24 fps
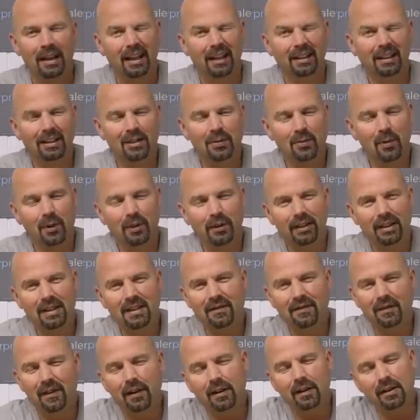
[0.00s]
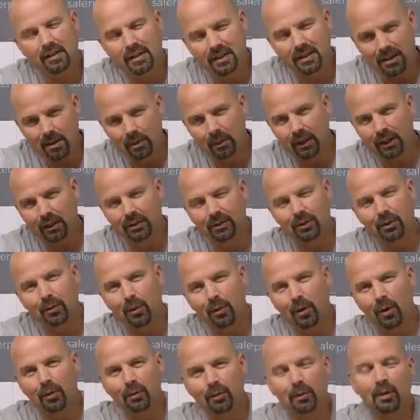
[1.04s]
And this one is very similar to
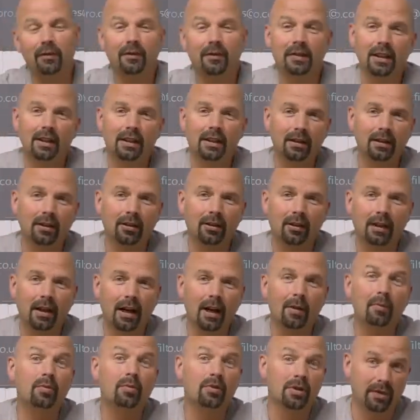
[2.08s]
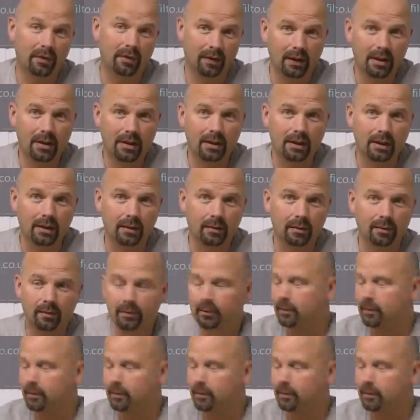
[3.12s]
one we've taken a look at previously.